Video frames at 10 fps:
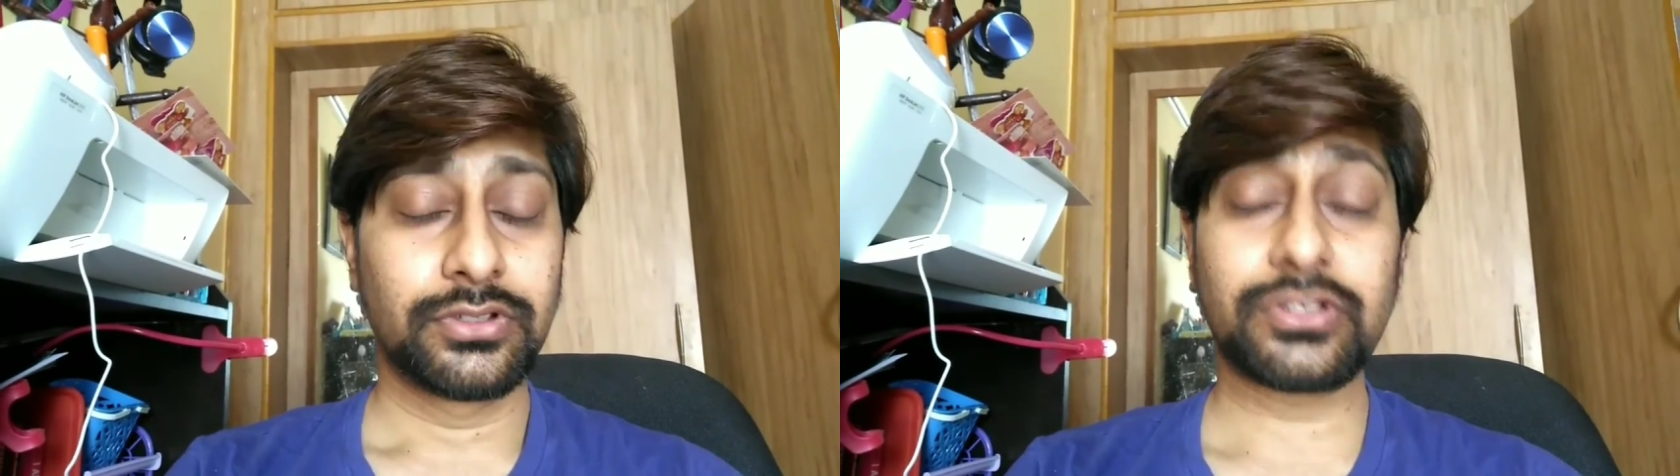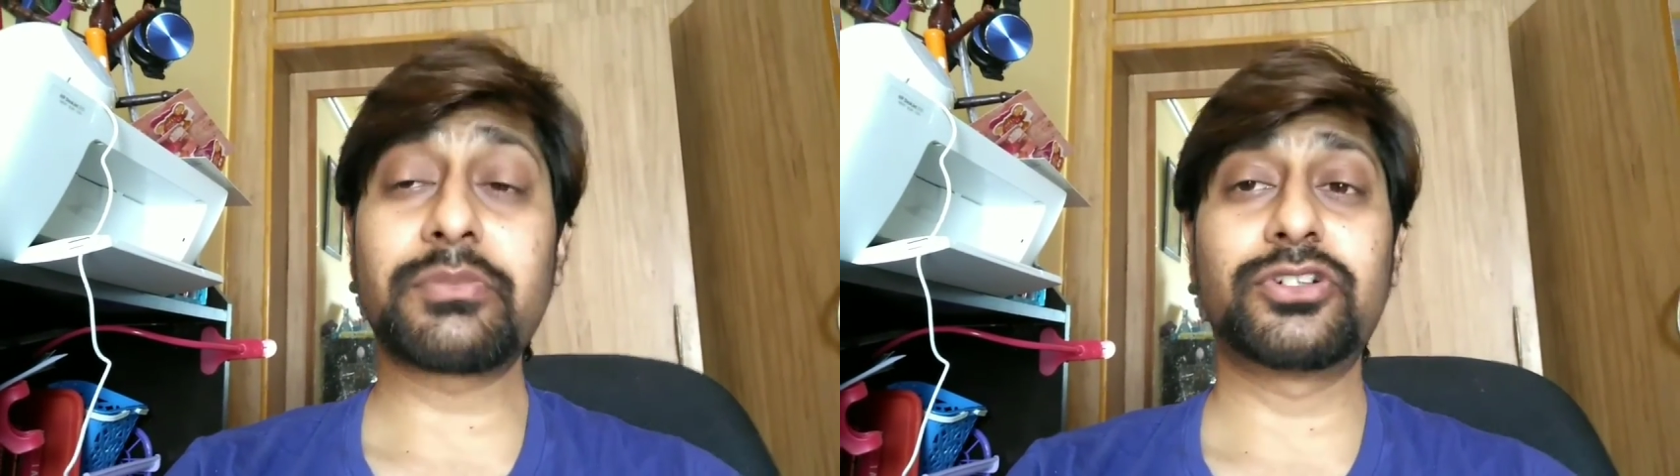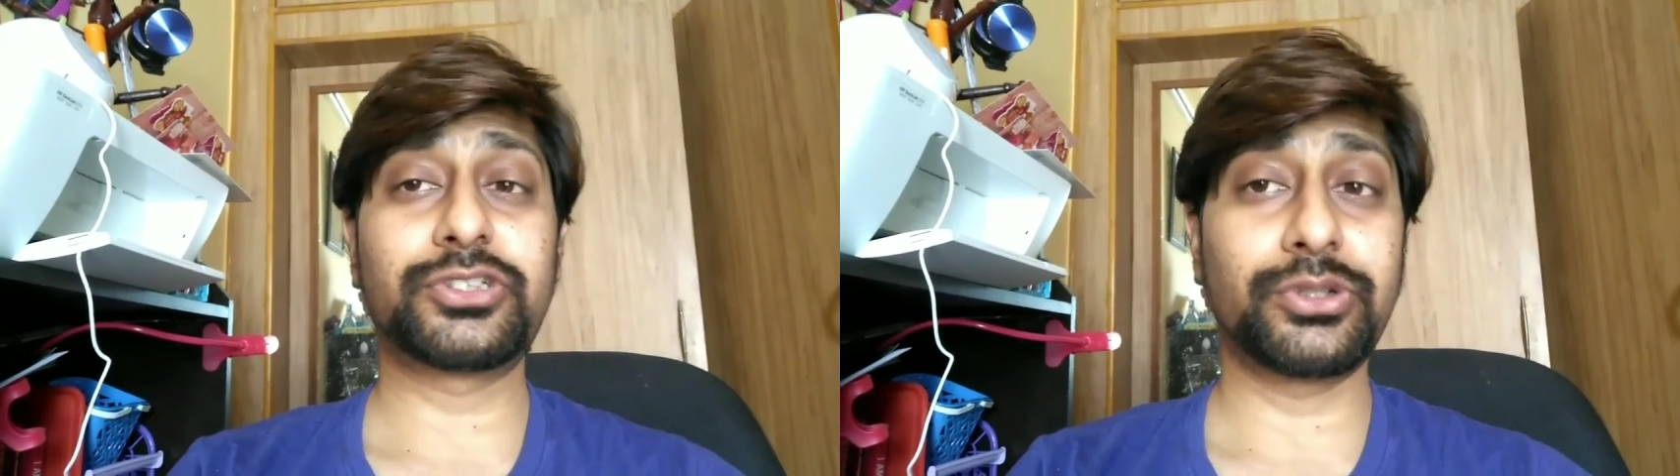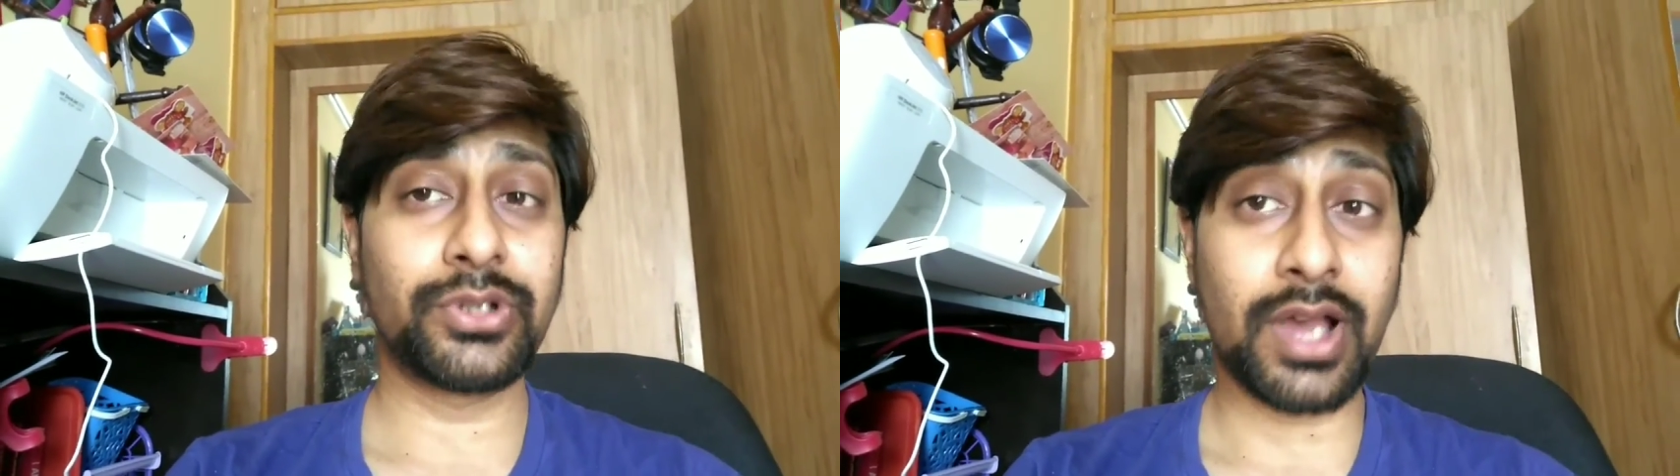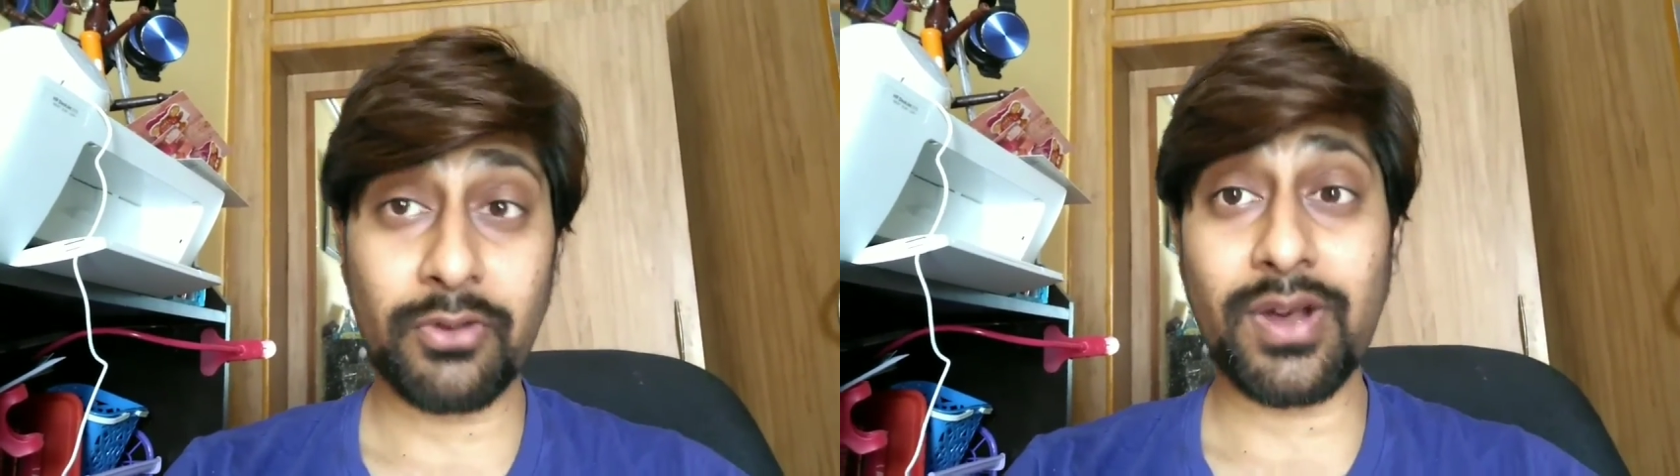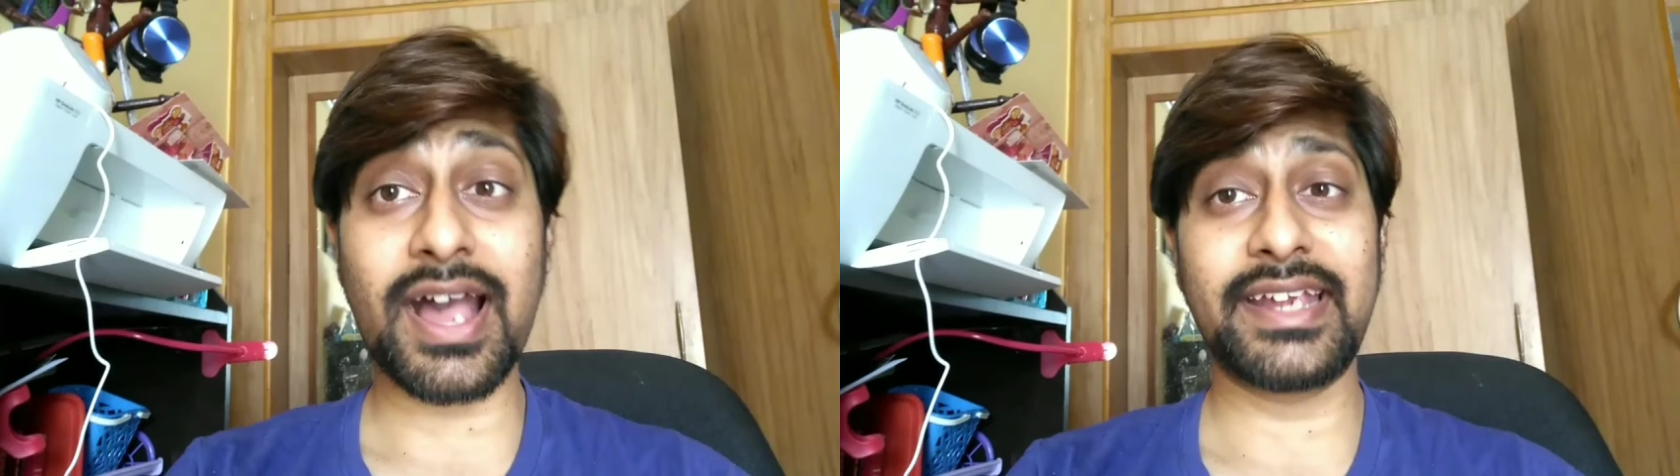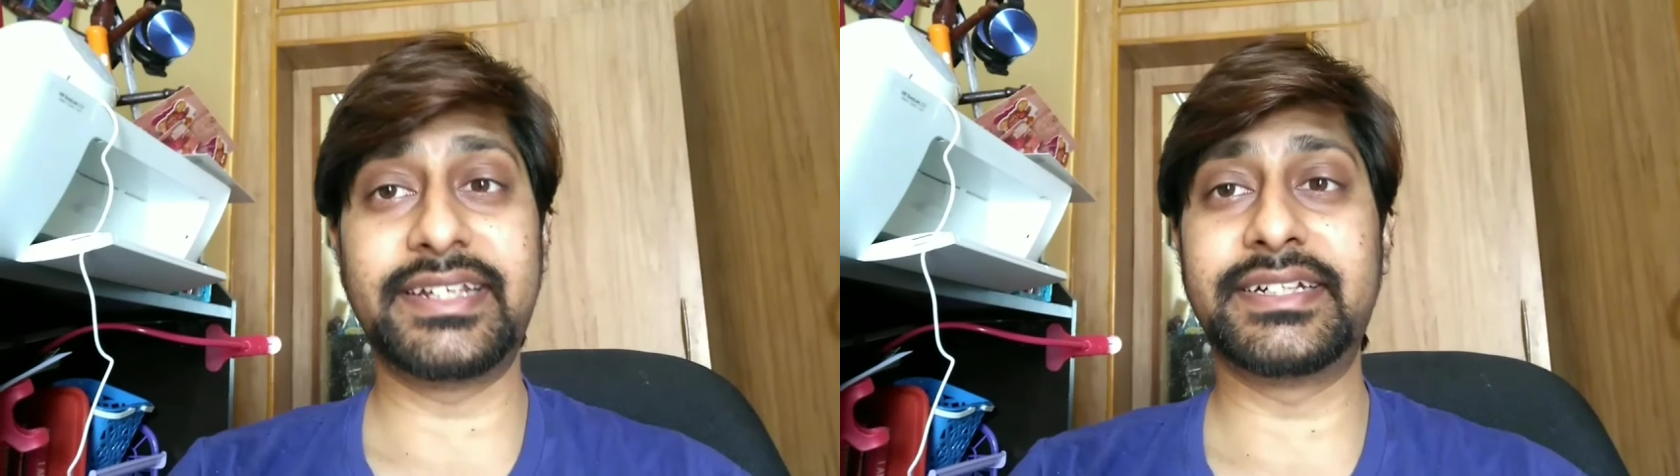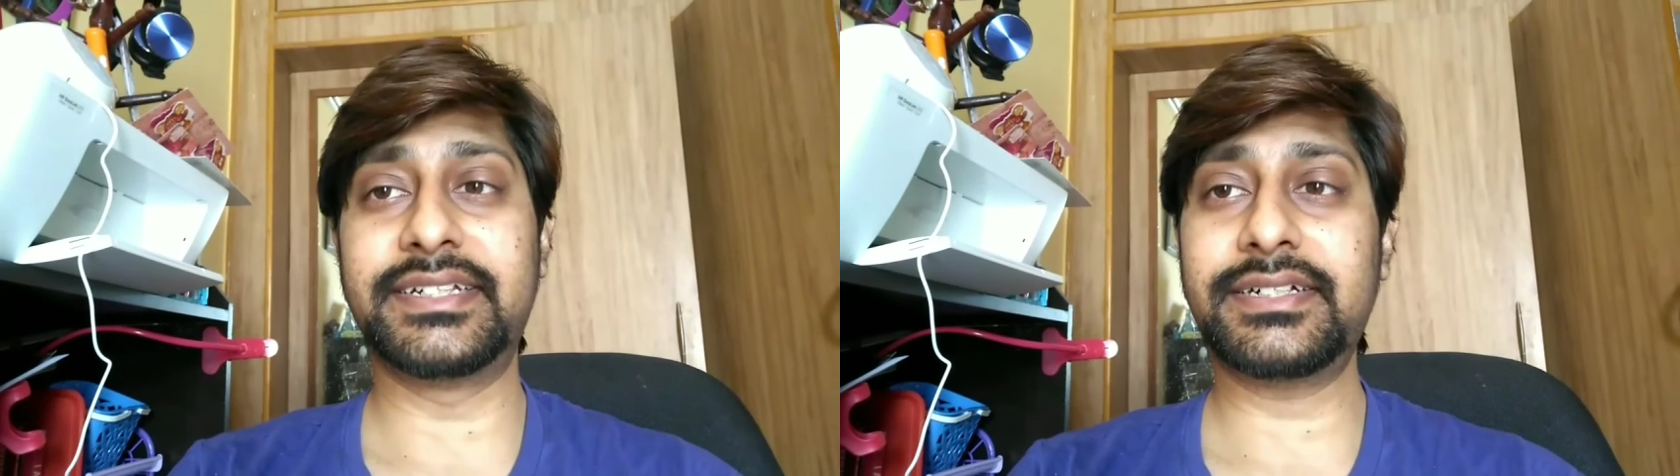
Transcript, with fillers: so i'm going to show you how i did